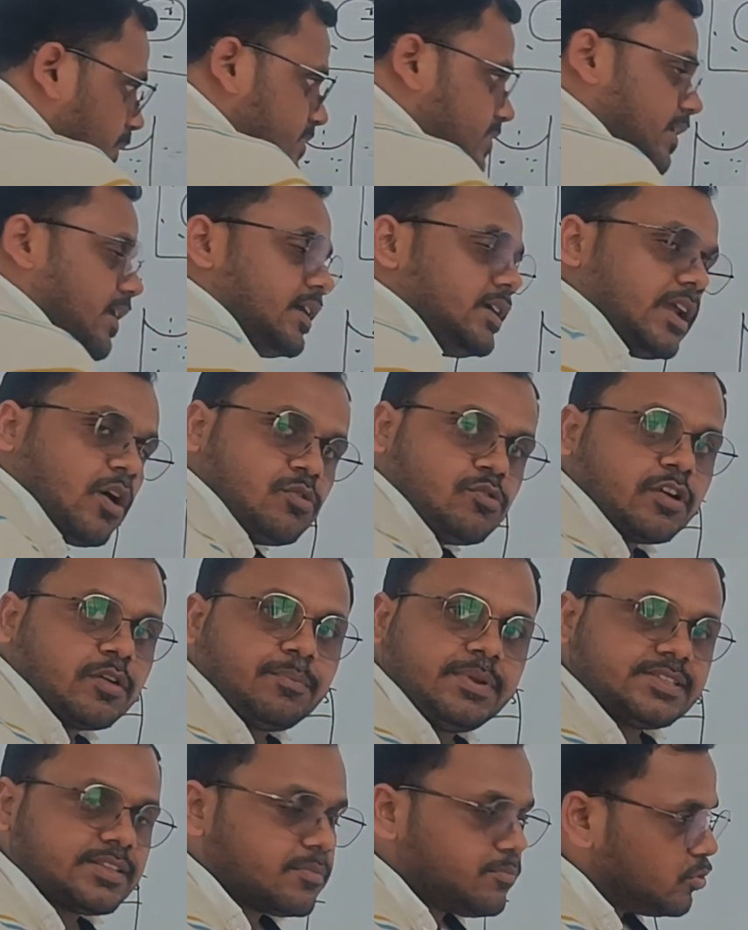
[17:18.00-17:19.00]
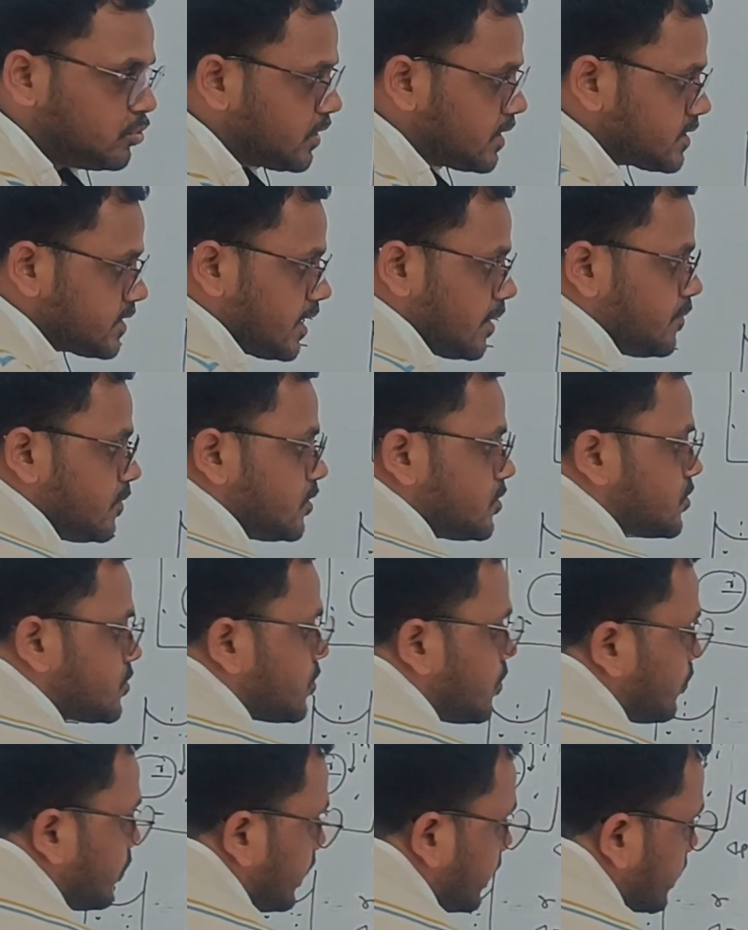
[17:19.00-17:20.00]
pressure and downward pressure both are same,
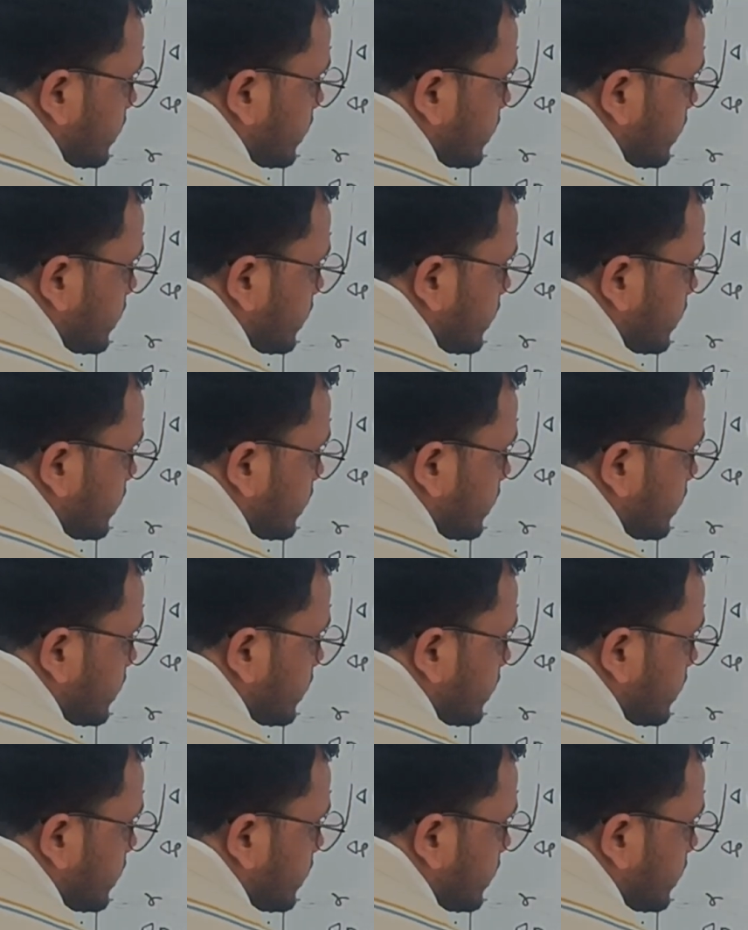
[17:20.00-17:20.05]
so we